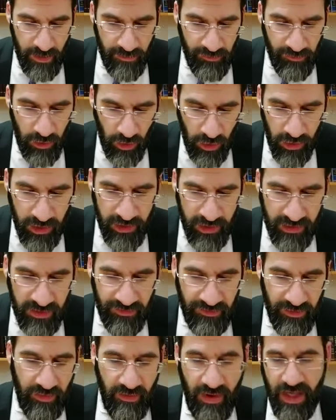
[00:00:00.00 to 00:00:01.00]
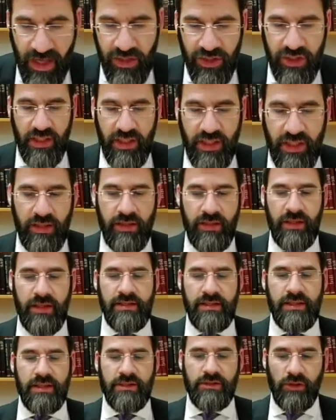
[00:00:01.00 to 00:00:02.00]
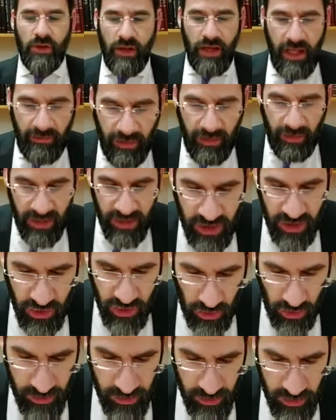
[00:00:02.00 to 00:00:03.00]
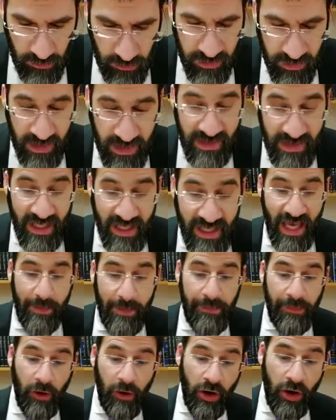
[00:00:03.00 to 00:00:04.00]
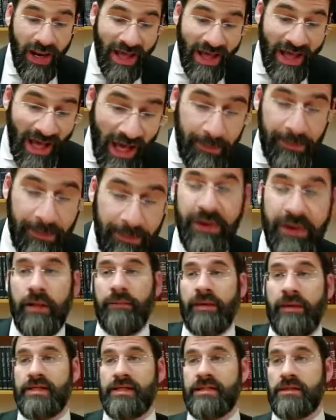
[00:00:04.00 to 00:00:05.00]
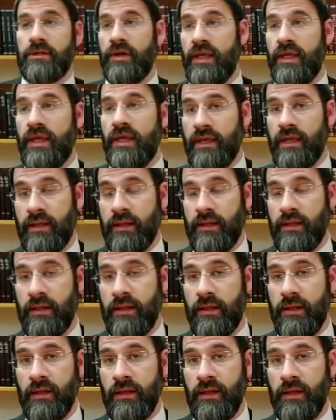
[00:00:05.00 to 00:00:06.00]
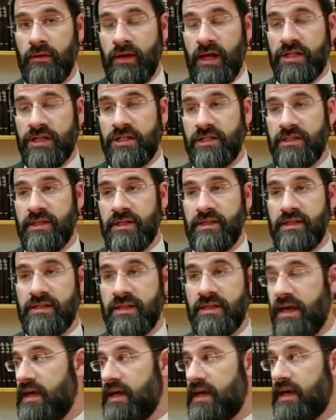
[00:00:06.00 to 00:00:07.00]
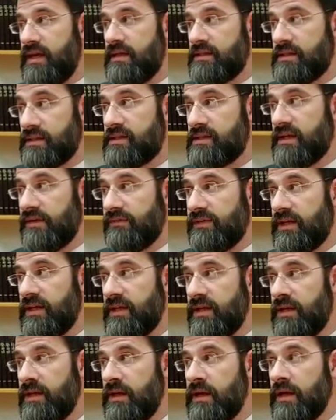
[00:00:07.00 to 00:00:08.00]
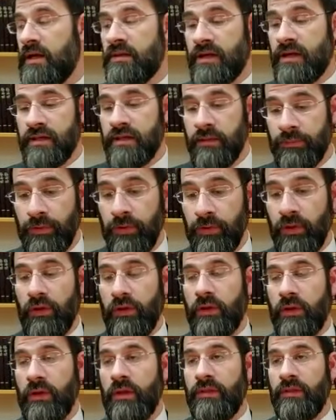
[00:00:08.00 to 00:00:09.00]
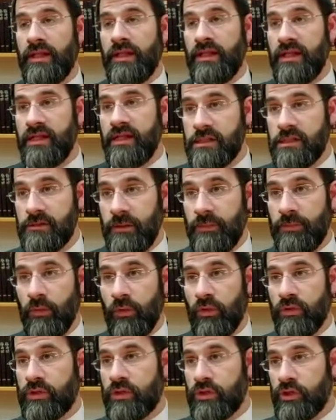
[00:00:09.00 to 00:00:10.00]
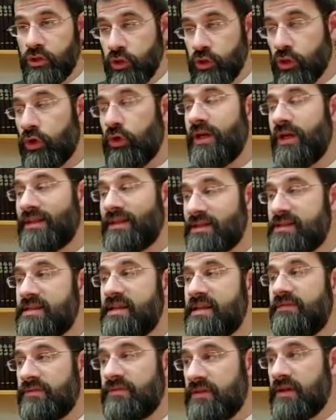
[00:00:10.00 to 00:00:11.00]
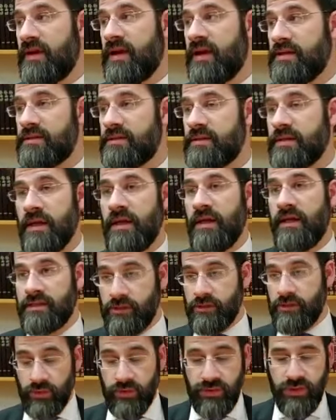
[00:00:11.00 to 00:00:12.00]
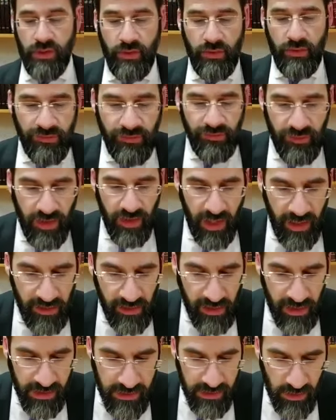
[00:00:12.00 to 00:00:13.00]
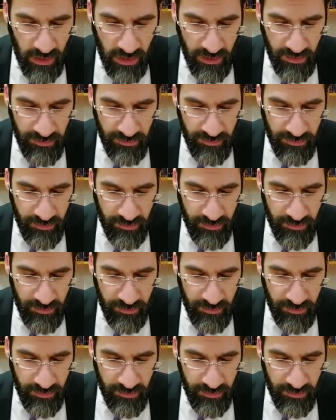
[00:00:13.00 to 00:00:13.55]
V'lo k'divrei Rashi, he says, not like Rashi, it says that Kiapar lechaper al ma'aseh Egel. Rashi says there in Tetzaveh that the bull that needs to be brought during the 7 days is to atone for the Egel Hazav.